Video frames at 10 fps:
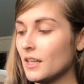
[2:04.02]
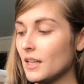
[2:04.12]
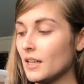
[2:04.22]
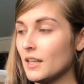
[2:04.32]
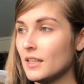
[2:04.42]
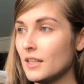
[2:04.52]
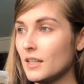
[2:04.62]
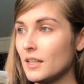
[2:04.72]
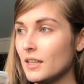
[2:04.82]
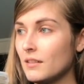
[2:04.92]
what
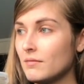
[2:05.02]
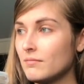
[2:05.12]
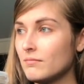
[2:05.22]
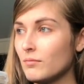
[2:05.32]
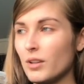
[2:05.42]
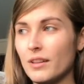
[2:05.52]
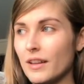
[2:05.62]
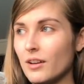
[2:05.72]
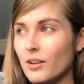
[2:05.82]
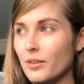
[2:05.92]
do
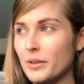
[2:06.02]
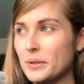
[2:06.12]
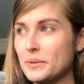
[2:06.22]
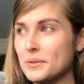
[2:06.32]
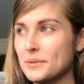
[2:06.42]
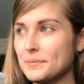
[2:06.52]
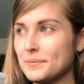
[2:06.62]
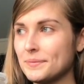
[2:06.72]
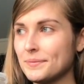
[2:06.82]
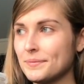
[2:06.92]
they call those?
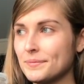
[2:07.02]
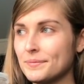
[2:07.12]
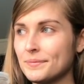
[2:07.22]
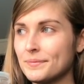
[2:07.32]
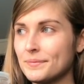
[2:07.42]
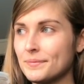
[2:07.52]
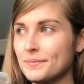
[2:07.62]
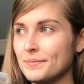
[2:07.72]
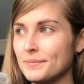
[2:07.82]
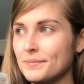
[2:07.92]

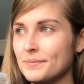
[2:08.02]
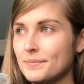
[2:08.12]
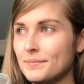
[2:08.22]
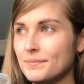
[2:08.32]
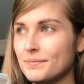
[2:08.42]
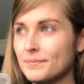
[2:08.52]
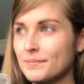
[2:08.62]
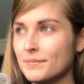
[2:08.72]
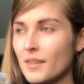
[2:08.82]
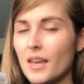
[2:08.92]

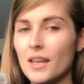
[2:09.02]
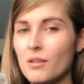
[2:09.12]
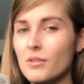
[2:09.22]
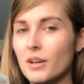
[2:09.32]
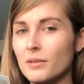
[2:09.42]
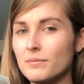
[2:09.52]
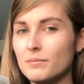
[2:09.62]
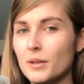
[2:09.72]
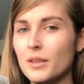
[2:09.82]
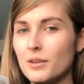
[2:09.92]
I don't know,
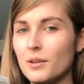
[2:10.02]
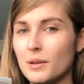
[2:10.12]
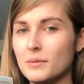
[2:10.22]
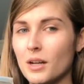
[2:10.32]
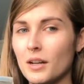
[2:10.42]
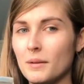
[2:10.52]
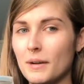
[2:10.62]
but you know what I'm talking